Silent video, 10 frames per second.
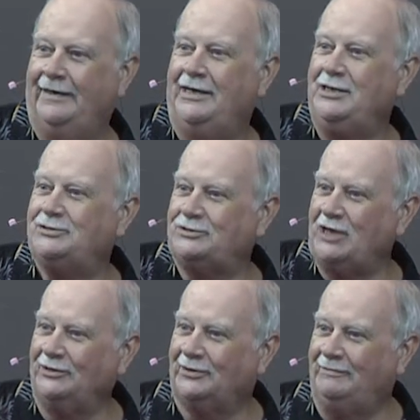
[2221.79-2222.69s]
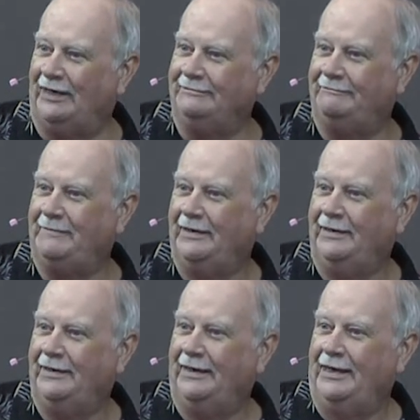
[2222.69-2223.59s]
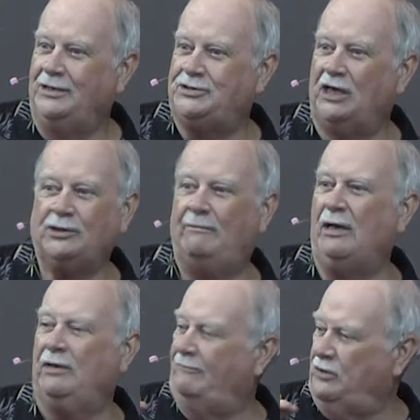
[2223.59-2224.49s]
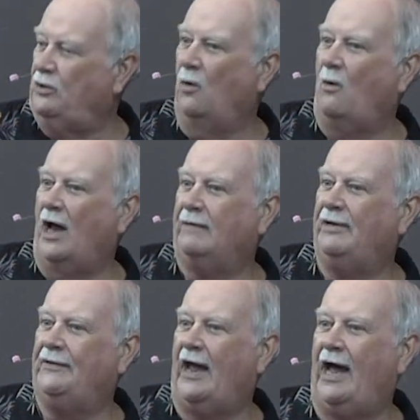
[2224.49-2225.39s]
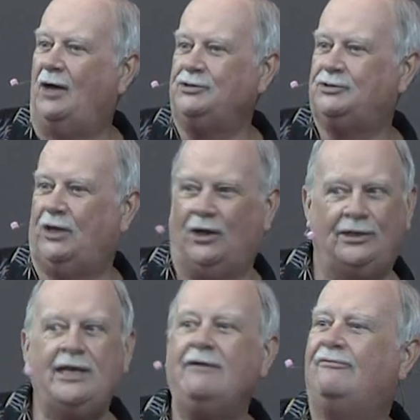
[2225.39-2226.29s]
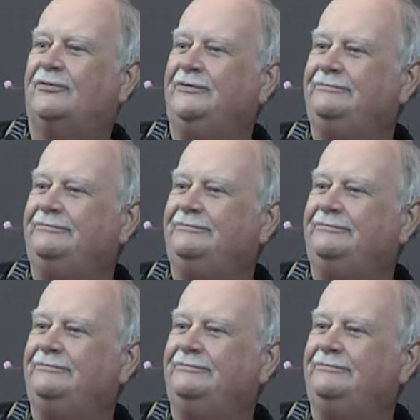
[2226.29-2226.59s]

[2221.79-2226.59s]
He's a gentleman. And gentlemen, if you don't want him in the house, they'll leave.